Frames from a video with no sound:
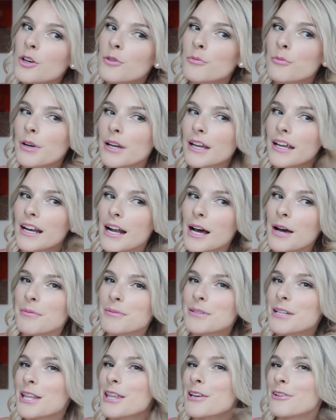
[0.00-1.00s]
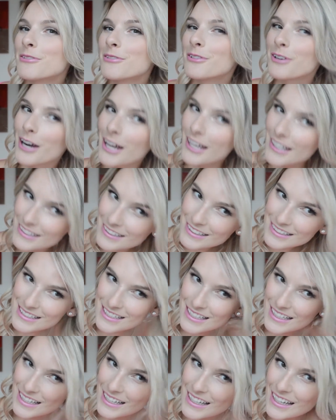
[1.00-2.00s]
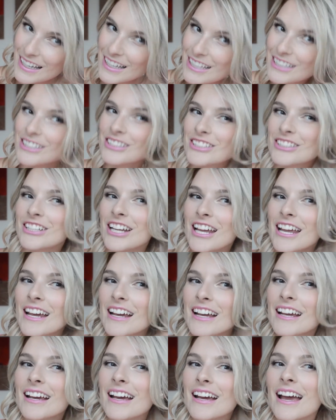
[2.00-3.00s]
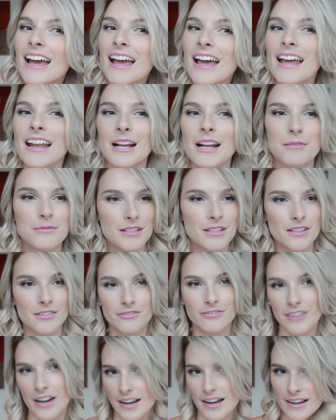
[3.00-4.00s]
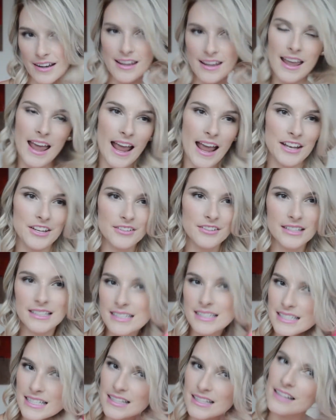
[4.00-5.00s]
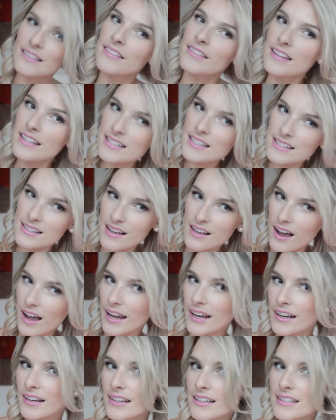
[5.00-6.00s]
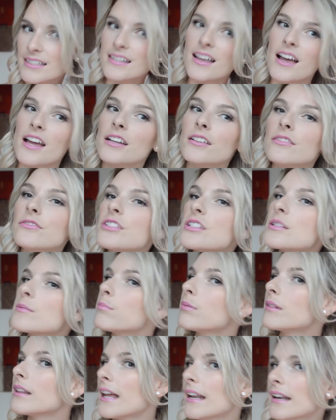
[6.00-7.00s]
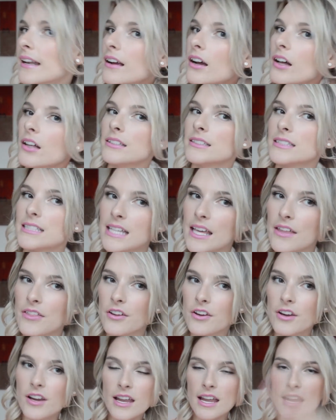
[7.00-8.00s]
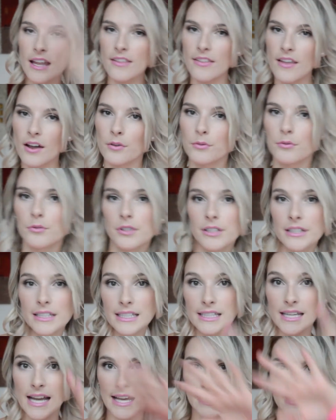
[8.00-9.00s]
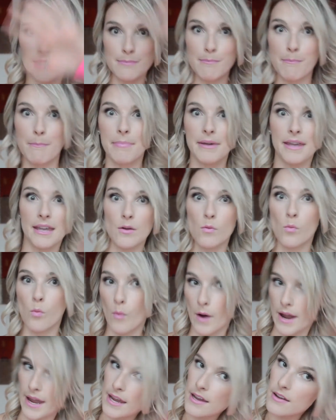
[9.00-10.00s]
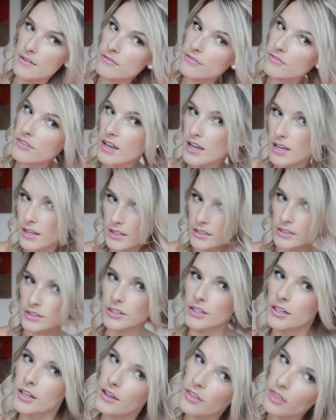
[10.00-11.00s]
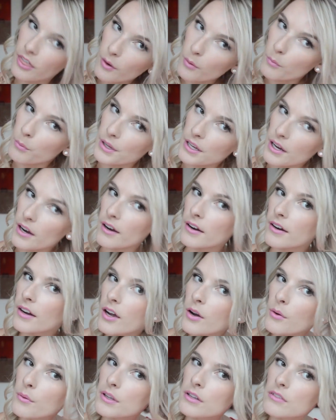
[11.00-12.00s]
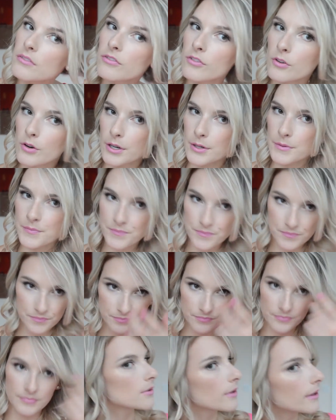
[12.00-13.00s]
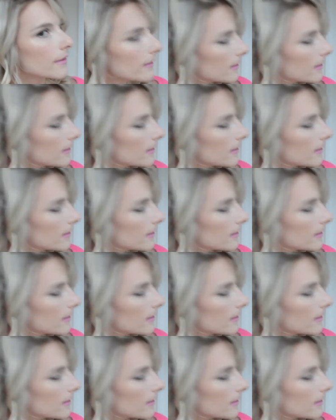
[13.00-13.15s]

bring it up to the front, shake and up to the front. And you can see that this side is kind of just blending all together in that really nice big wave look that we are going for. So on